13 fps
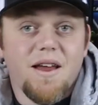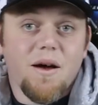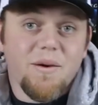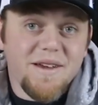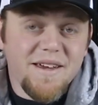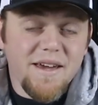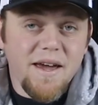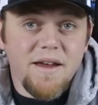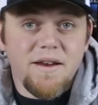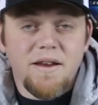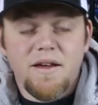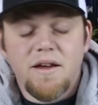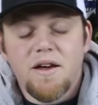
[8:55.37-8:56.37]
Now
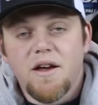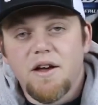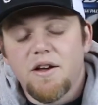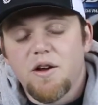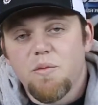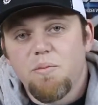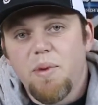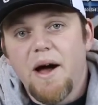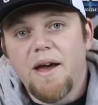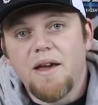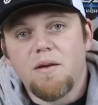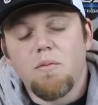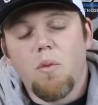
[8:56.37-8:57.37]
again, you're
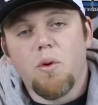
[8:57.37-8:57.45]
buying